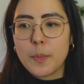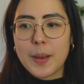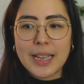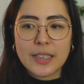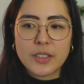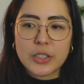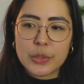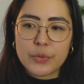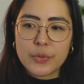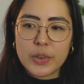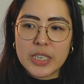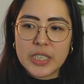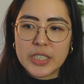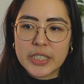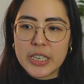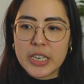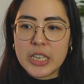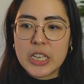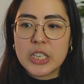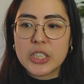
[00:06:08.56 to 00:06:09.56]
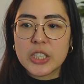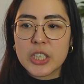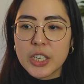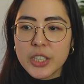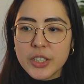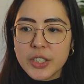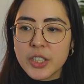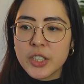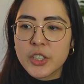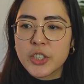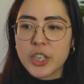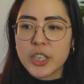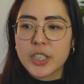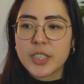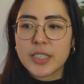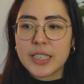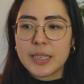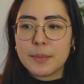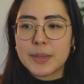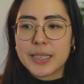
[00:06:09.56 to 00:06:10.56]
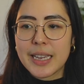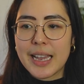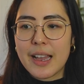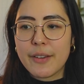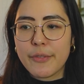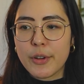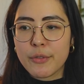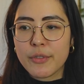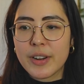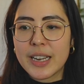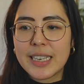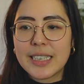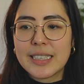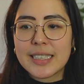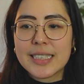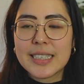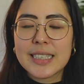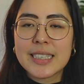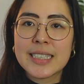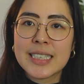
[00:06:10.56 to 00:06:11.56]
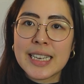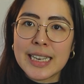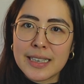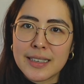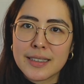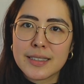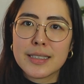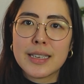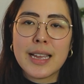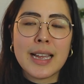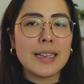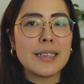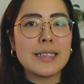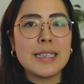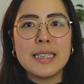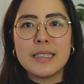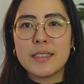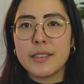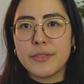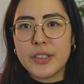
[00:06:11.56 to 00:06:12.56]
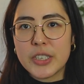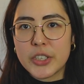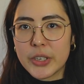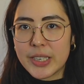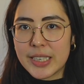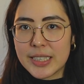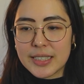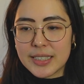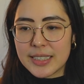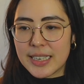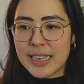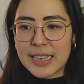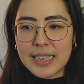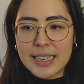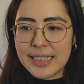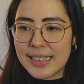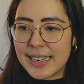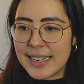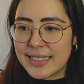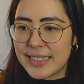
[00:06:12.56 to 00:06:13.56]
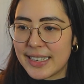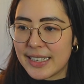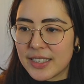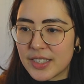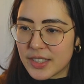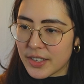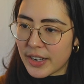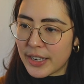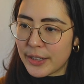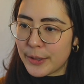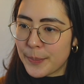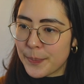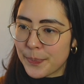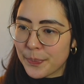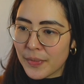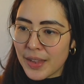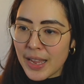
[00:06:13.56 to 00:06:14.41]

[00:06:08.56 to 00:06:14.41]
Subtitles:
pattern writer does just seem to have a really distinct and individualistic knitting style.